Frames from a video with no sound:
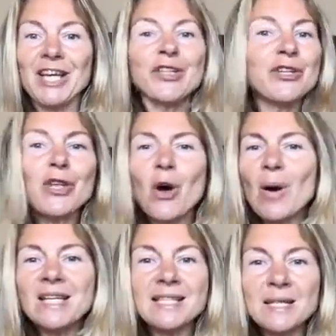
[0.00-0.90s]
You know,
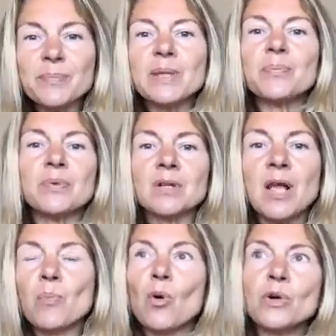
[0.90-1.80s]
I see people
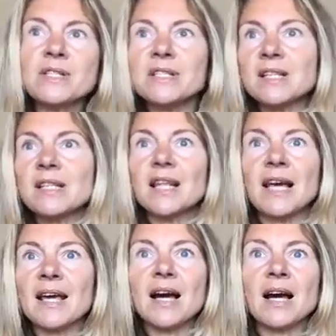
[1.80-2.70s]
posting
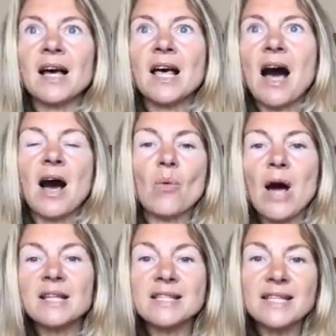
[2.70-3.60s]
like
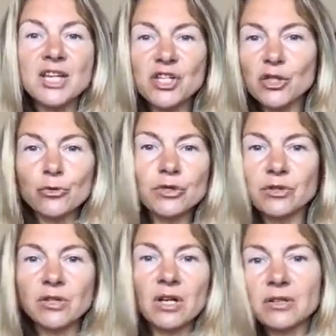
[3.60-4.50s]
one session to
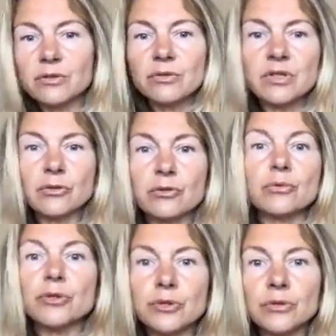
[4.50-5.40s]
return to the
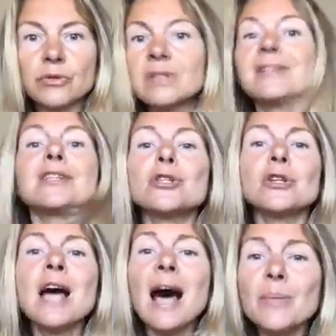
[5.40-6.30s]
true you. It does
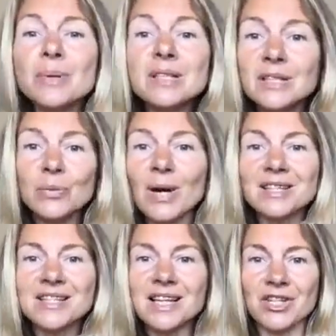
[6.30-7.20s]
not happen in one
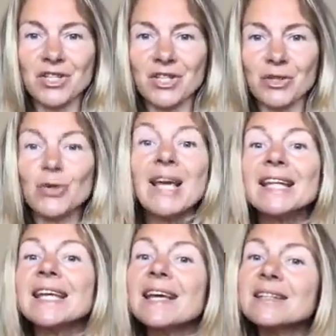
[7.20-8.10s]
session. You
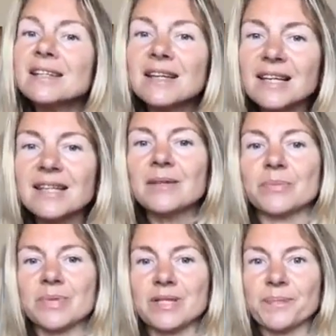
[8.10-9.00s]
can get a
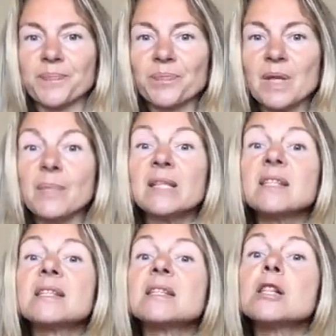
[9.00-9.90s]
glimpse, but
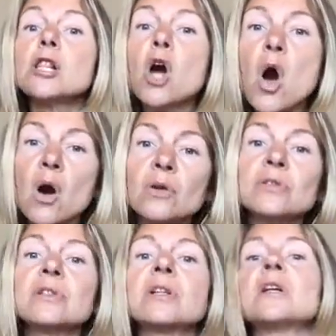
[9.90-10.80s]
it's a long